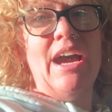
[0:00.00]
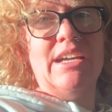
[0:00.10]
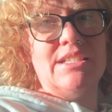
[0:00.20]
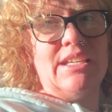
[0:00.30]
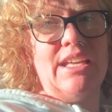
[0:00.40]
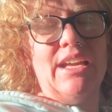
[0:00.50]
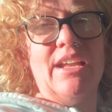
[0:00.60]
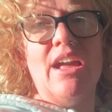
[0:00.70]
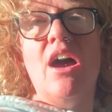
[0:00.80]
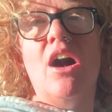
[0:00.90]
as a
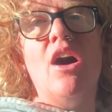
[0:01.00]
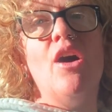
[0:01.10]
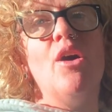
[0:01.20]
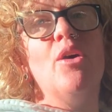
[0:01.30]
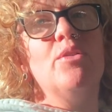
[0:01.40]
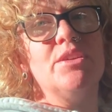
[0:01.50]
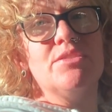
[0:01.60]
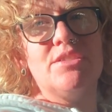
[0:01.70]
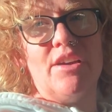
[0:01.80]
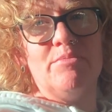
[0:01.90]
kid, oh, your
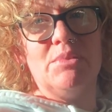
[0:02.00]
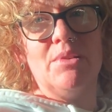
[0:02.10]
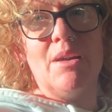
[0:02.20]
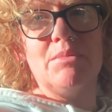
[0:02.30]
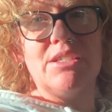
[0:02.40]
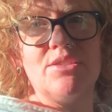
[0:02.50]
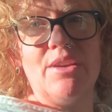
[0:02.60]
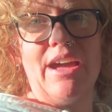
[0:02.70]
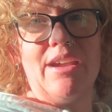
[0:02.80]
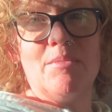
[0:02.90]
stuff blew up because you
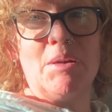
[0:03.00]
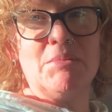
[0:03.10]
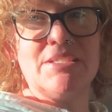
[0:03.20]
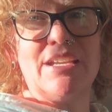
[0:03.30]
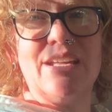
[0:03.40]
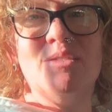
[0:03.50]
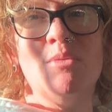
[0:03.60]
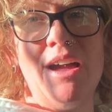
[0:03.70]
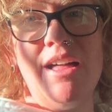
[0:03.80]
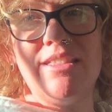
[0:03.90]
had air bubbles in it,
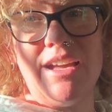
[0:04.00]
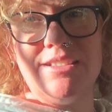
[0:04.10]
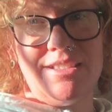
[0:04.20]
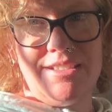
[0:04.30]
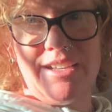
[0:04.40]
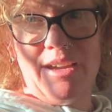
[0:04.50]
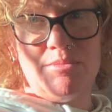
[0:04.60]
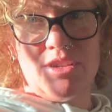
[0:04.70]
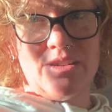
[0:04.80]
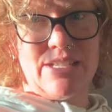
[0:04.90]
well, that's a damn
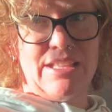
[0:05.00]
dirty